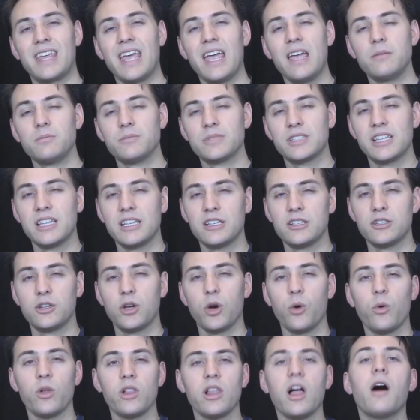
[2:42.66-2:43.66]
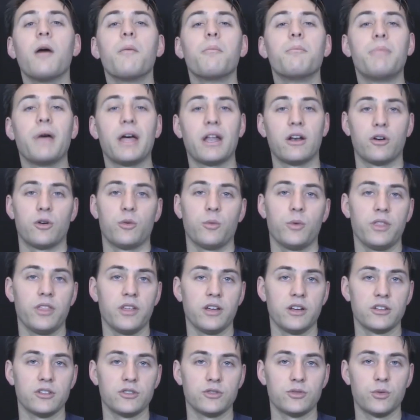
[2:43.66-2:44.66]
games that go a lot better with
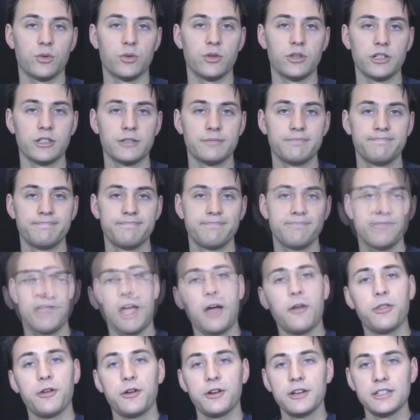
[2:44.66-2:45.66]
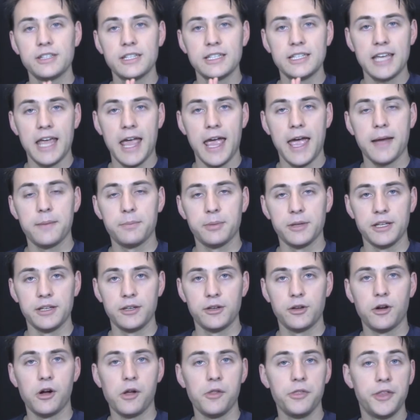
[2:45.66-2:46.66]
a controller. Now, there is a
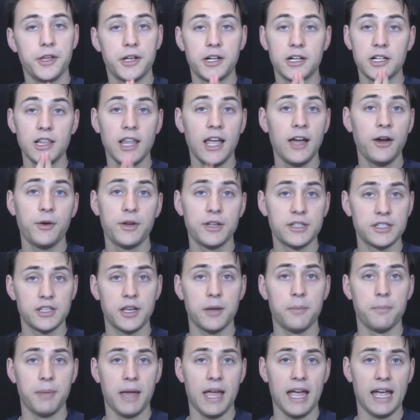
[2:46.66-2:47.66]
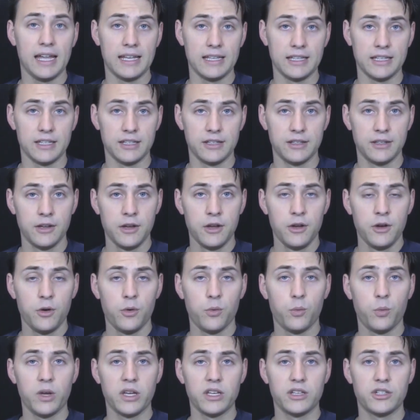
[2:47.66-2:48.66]
tablet called the Claris Companion,
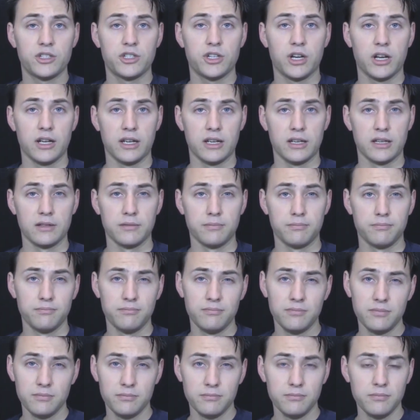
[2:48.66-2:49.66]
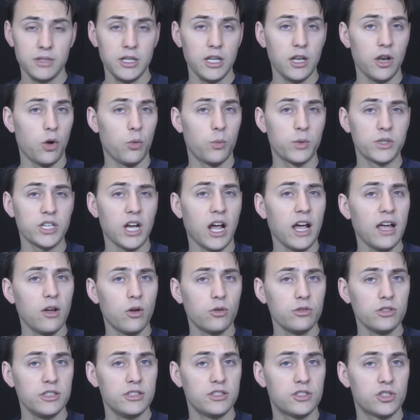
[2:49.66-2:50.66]
which I
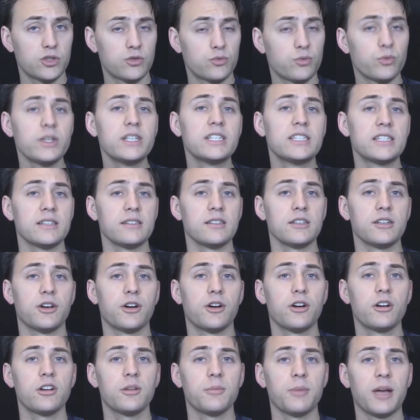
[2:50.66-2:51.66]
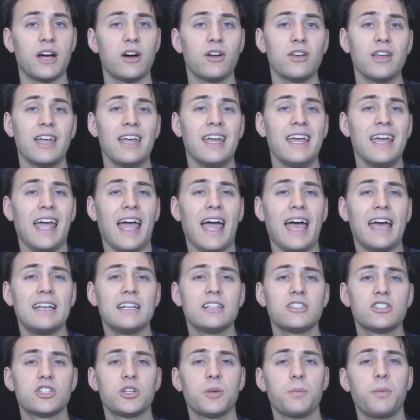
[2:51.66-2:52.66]
only just recently heard about,
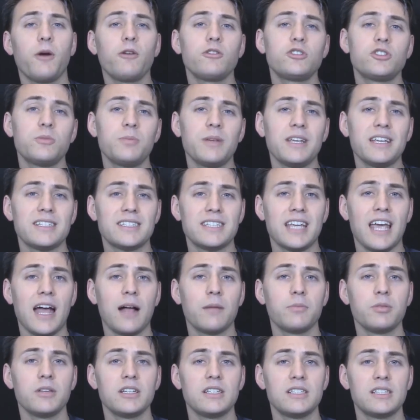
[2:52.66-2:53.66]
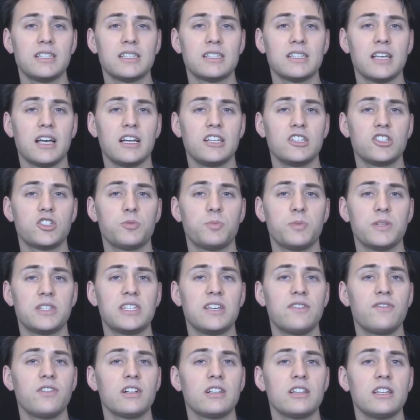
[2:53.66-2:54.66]
and it's supposed to be a tablet designed
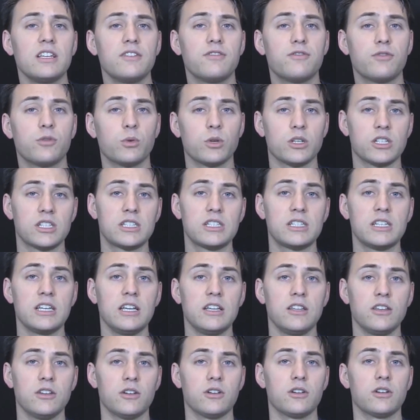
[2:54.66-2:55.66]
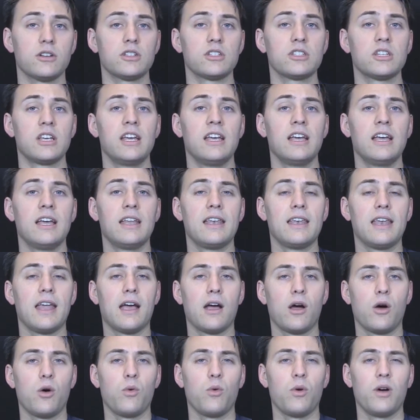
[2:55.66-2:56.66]
specifically for seniors.
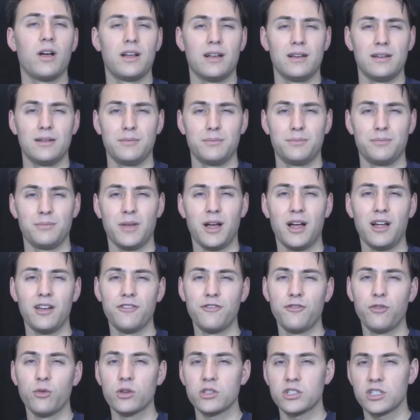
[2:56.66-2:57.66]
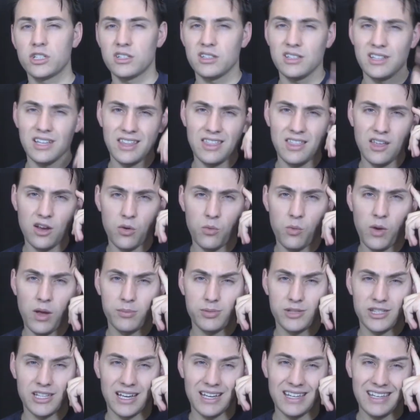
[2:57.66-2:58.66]
Now, unfortunately, their
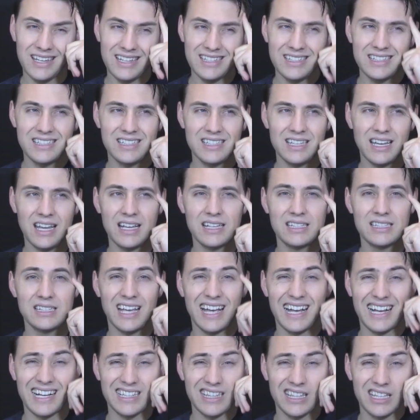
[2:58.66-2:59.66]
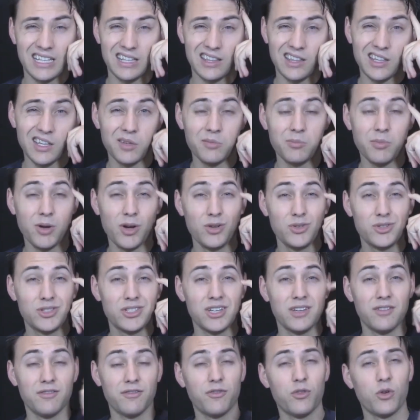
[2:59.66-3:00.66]
website isn't exactly the
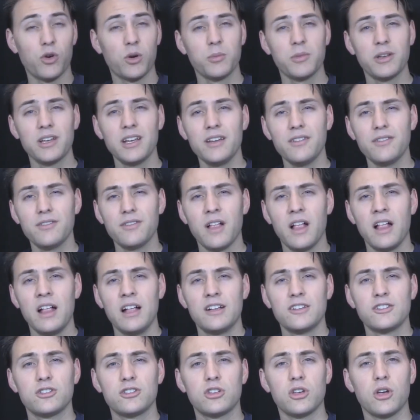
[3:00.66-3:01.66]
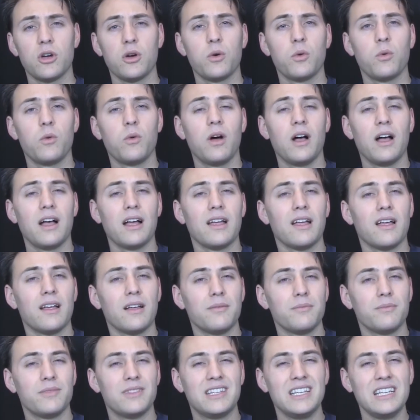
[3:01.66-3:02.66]
most informative,
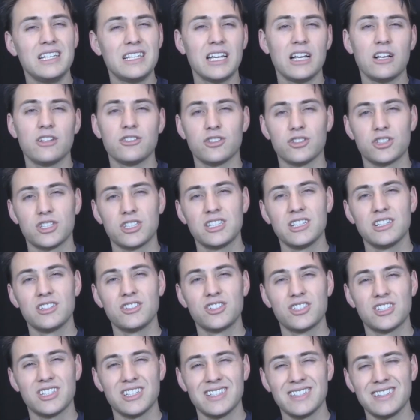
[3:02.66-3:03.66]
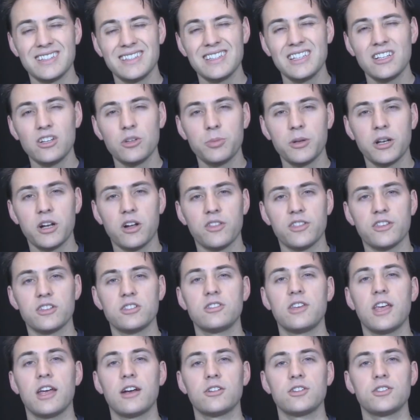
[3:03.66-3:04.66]
so details are still just a little bit on the
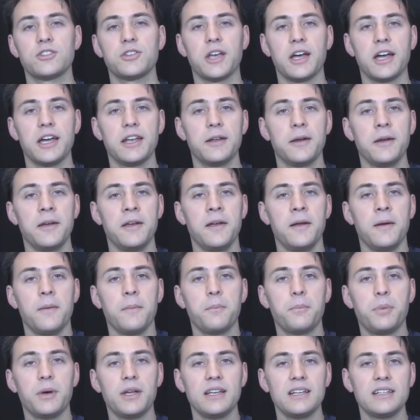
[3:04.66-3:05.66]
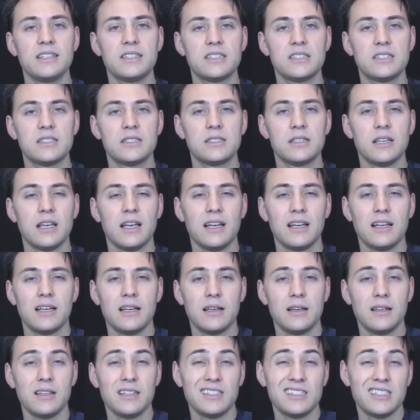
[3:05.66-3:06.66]
scarce side, but it
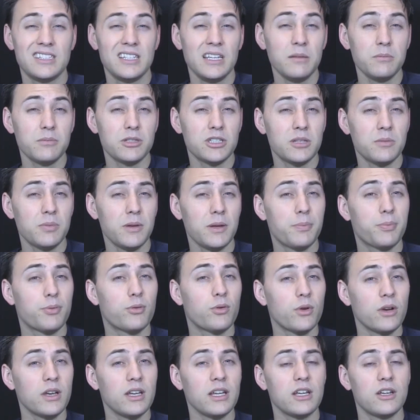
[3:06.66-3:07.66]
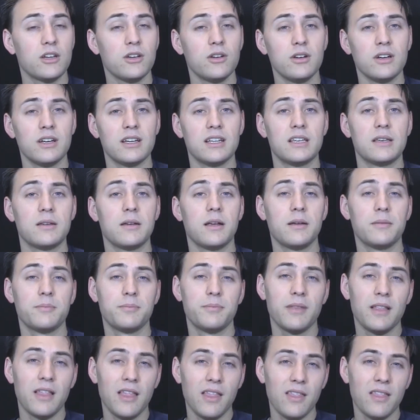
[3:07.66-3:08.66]
seems to be pretty good.
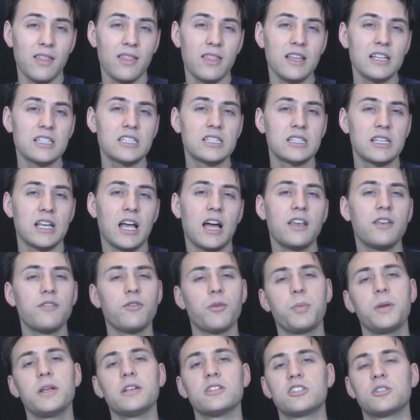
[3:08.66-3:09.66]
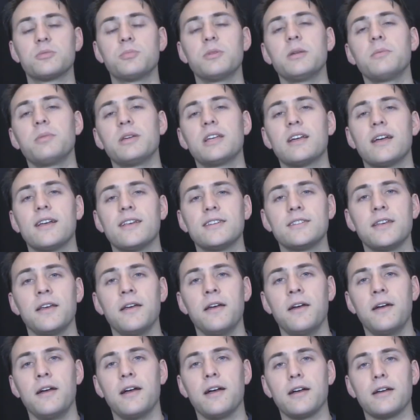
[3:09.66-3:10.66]
This kind of appeals to me because
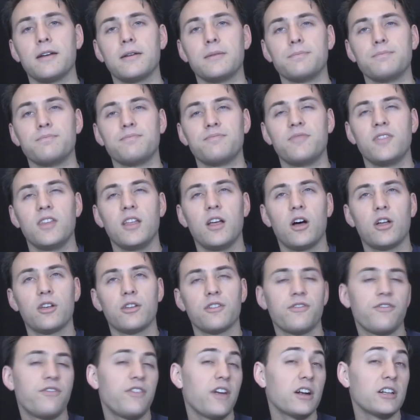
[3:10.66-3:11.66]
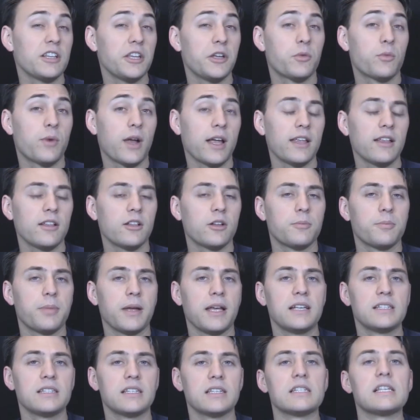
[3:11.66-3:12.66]
on a fairly regular
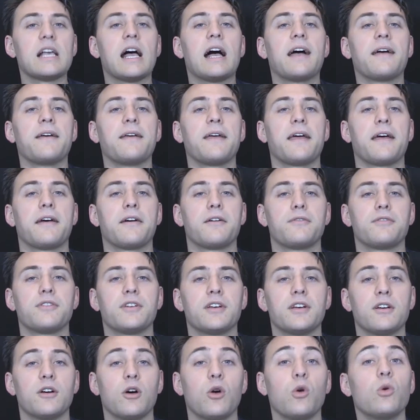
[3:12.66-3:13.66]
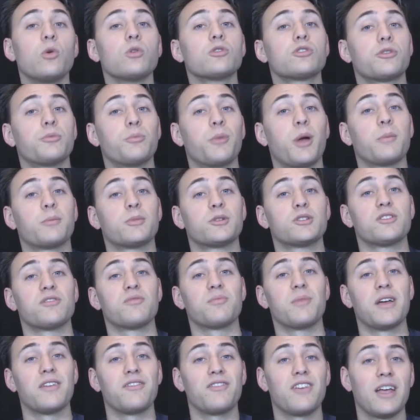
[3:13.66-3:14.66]
basis, I have older members
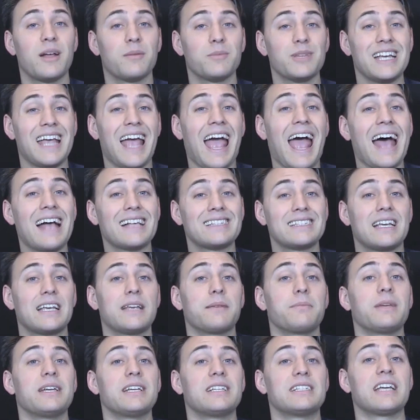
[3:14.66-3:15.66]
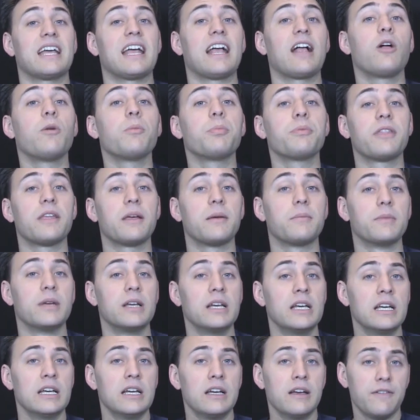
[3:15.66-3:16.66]
of my family asking me to help them